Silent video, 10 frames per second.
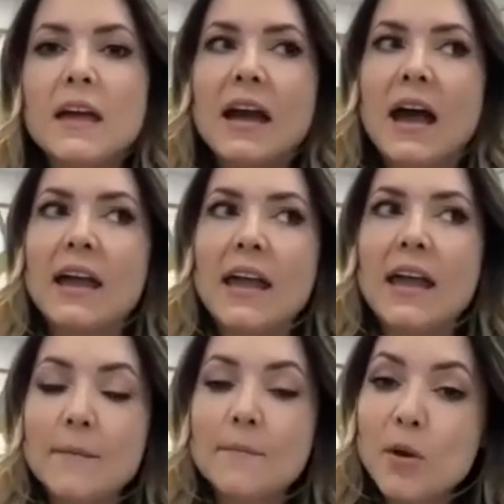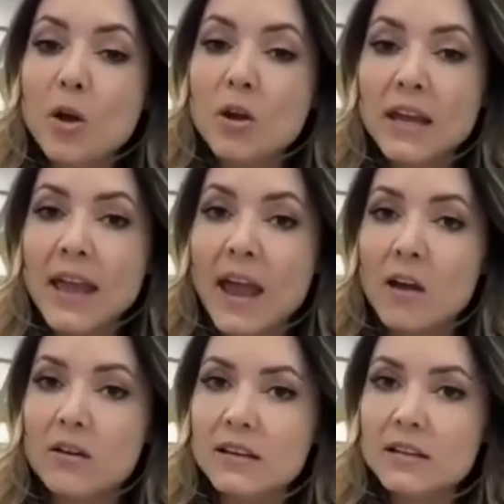I am blocking
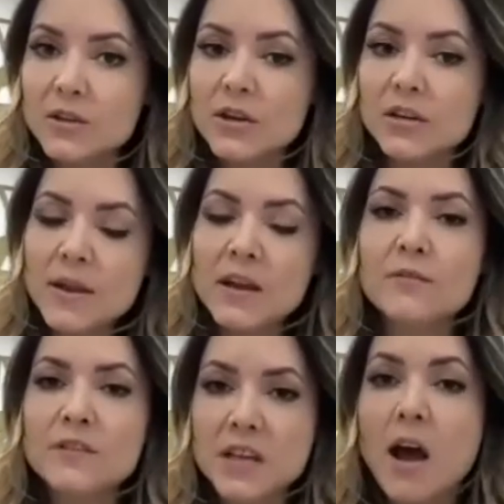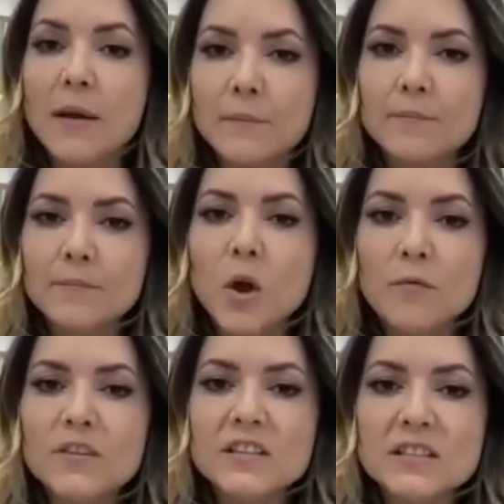out a certain amount of time,
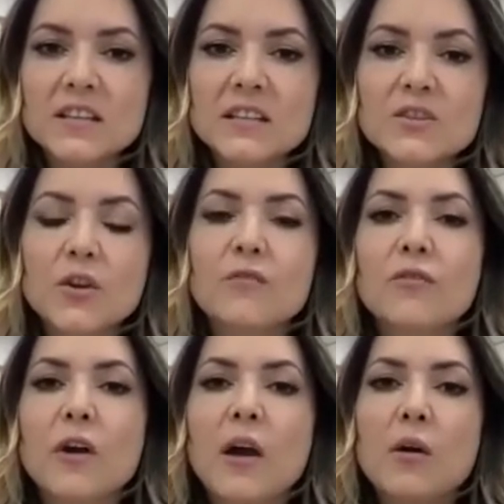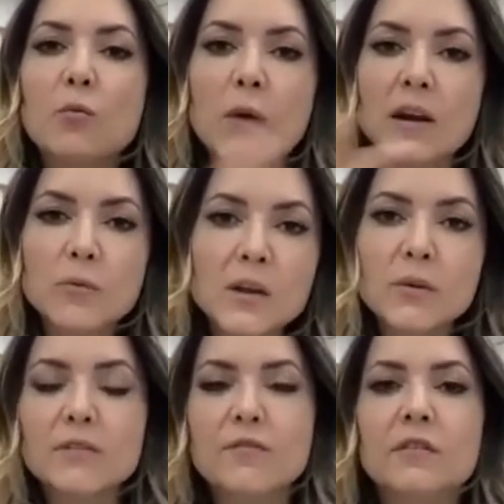obviously. So for our 1 week
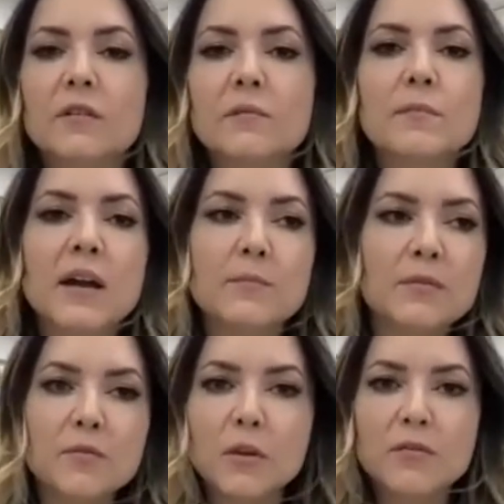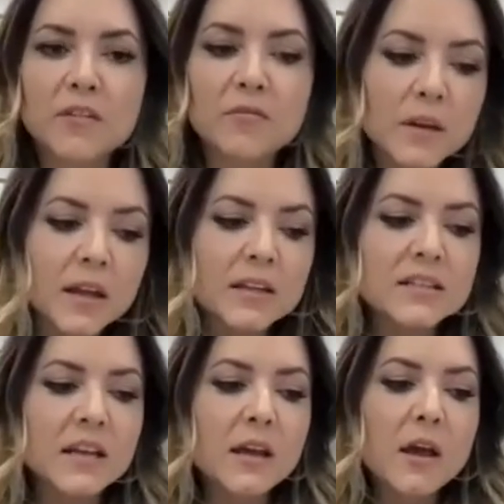refill, it might be 45
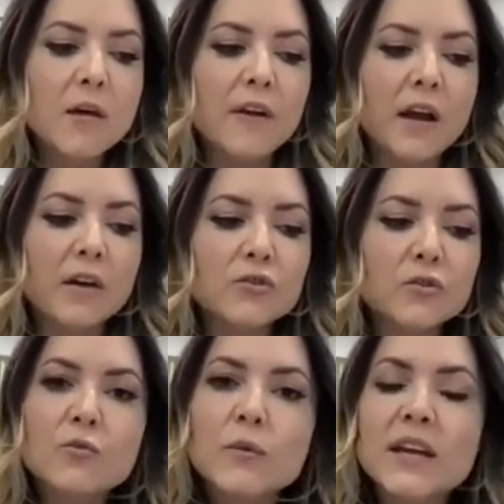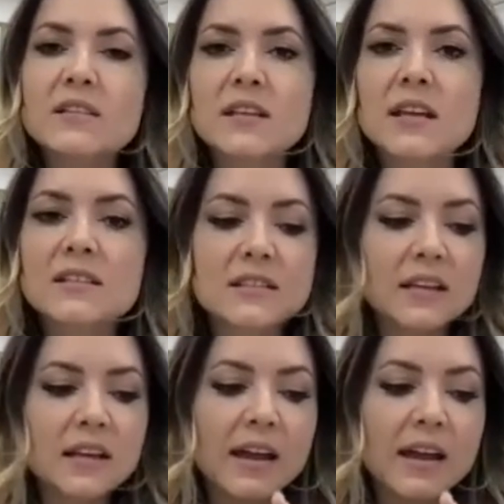minutes. For our 2 weeks, I